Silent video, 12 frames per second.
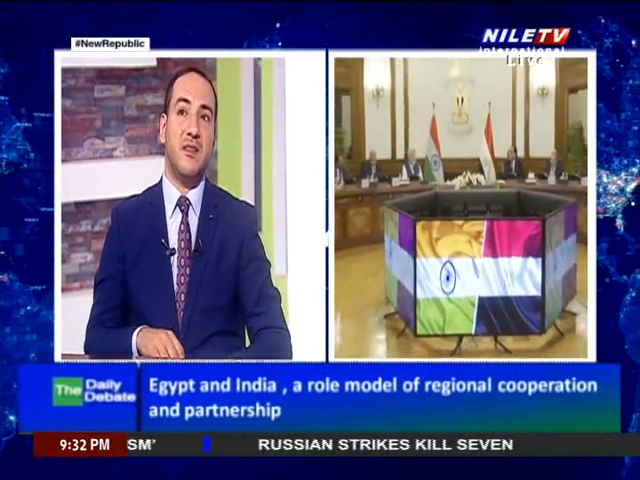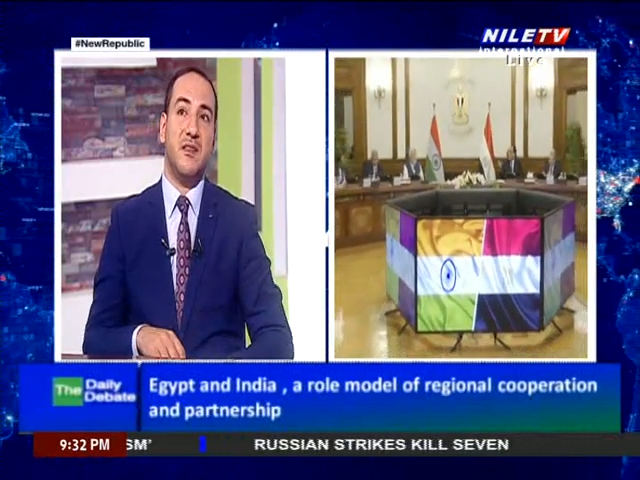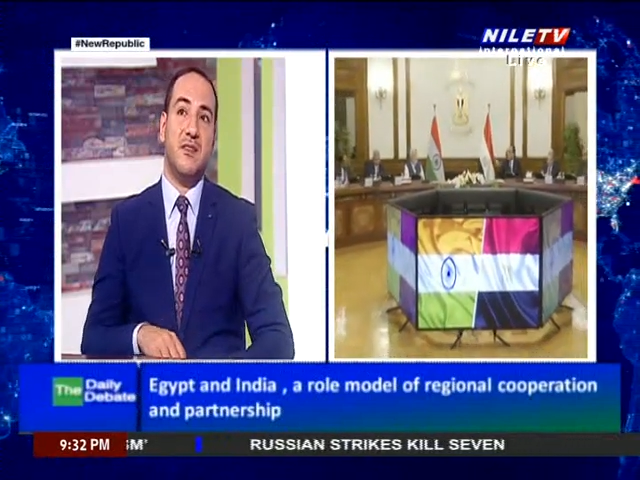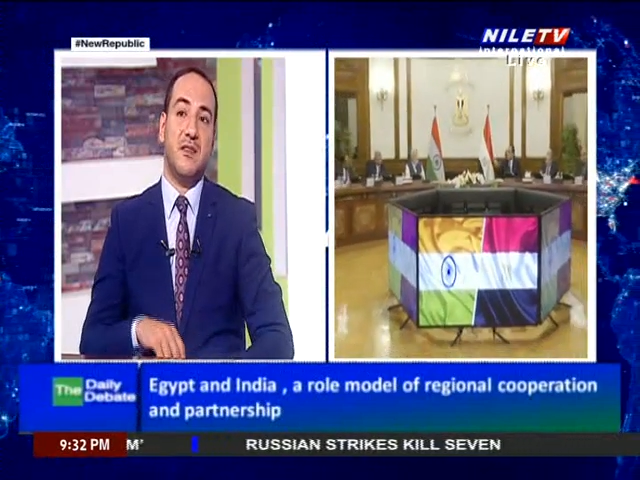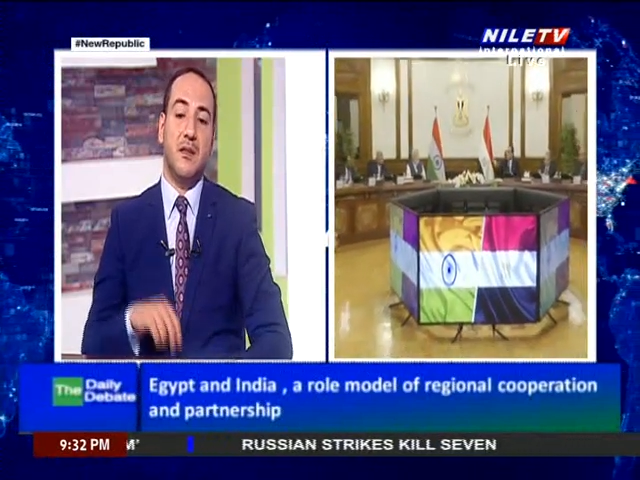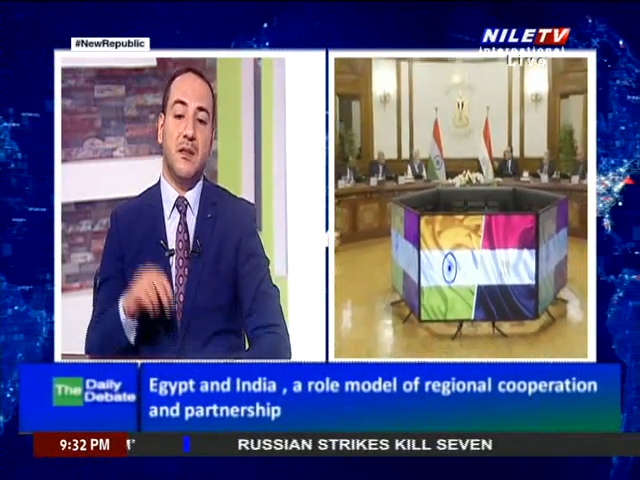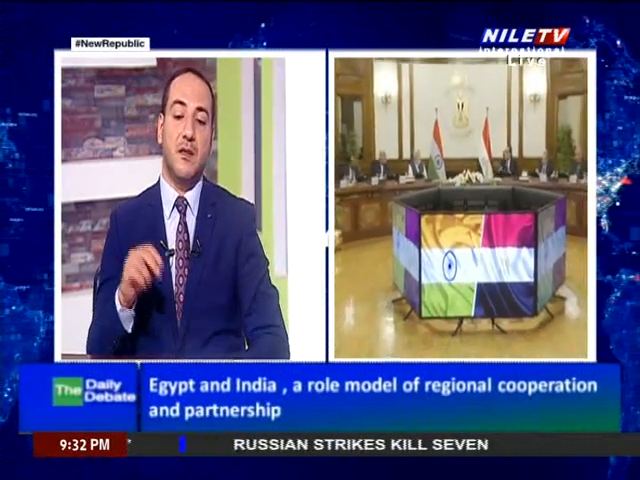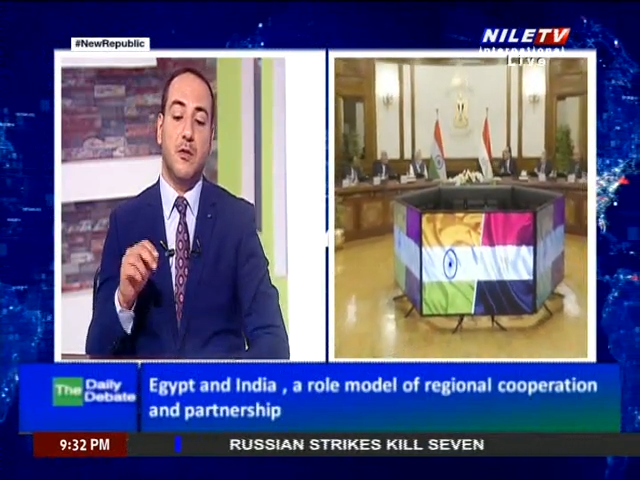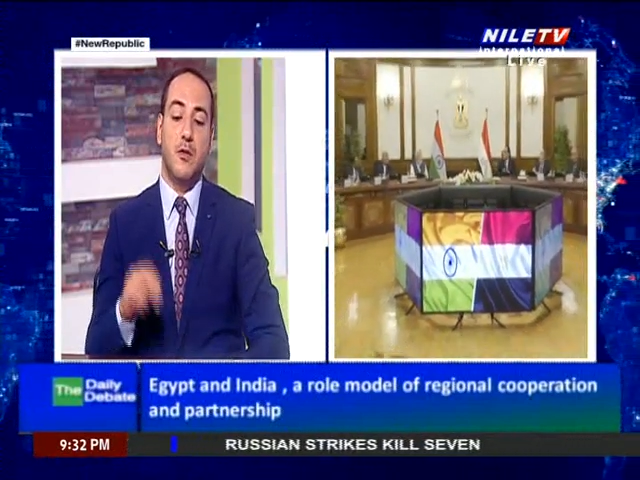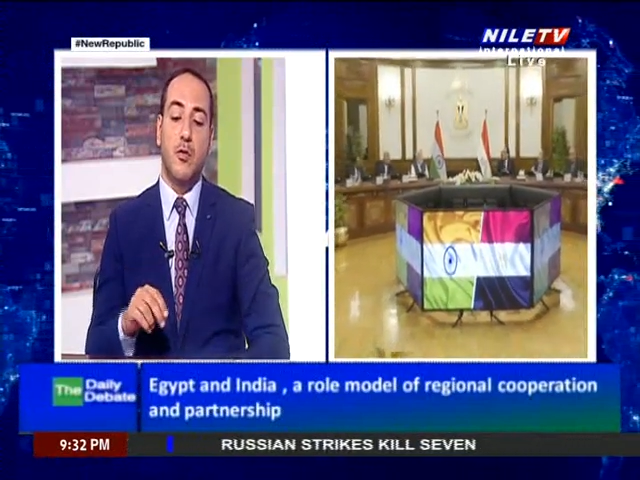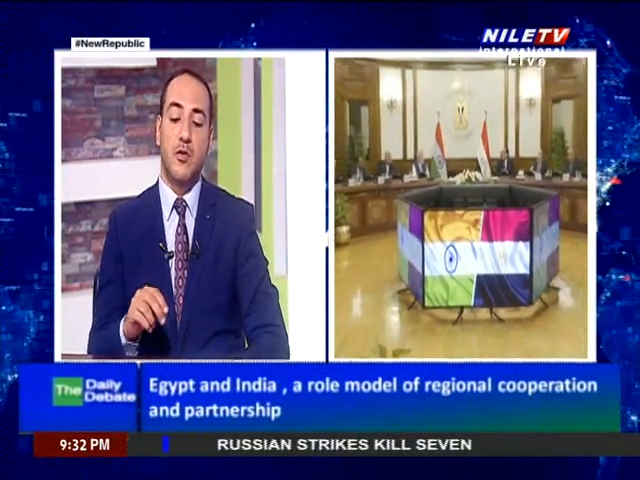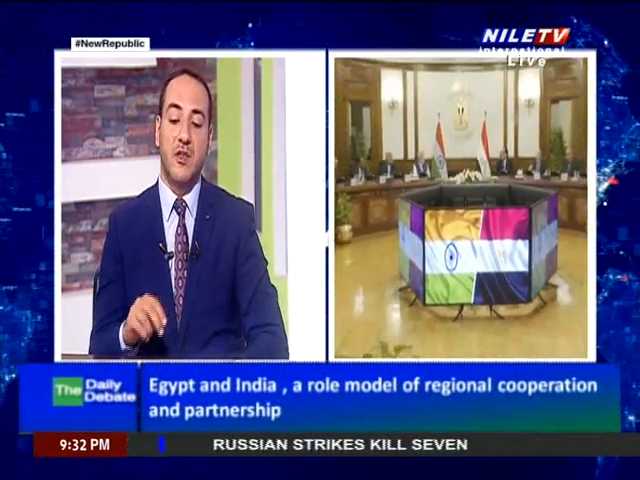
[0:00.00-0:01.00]
is a
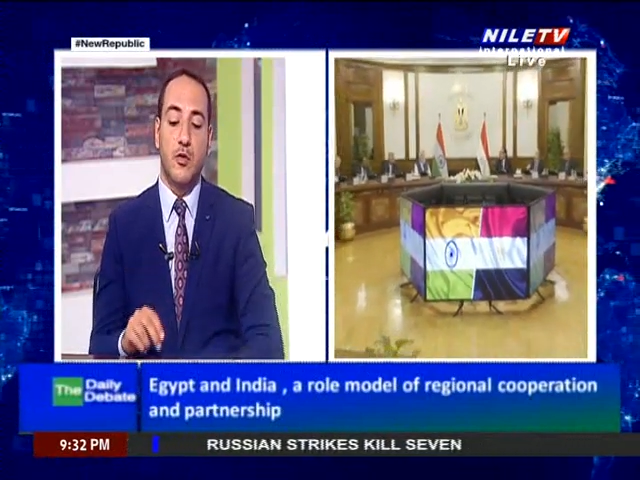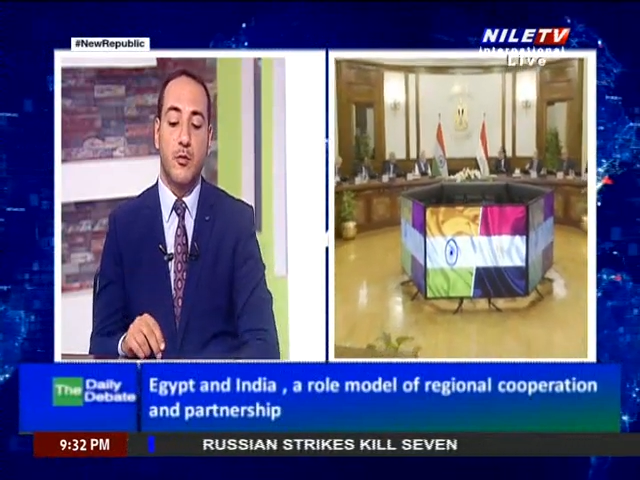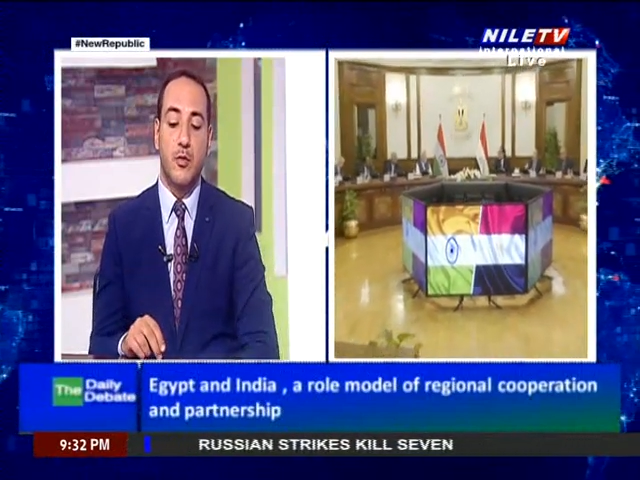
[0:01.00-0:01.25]
golden